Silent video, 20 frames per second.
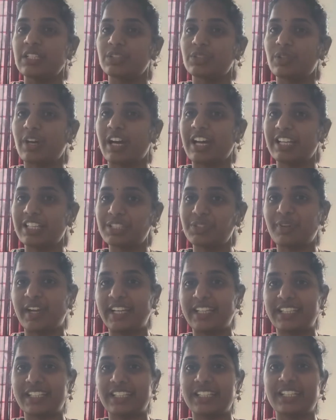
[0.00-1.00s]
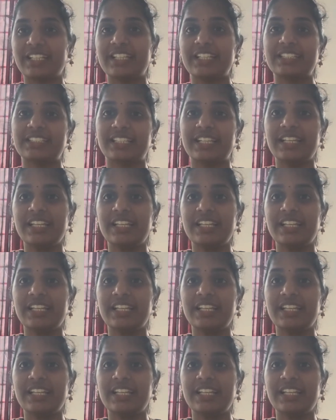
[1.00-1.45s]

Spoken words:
So RH Whitaker is